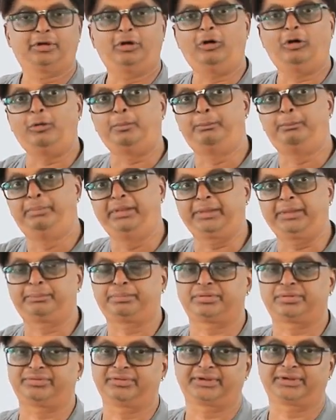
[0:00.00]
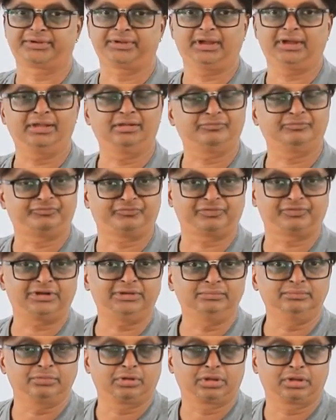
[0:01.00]
Oblique projectile
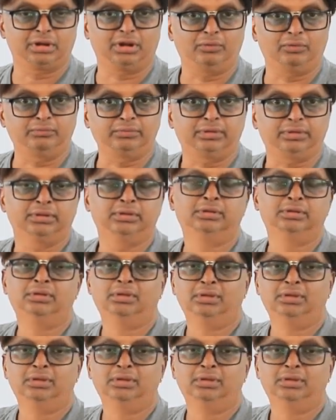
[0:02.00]
from ground,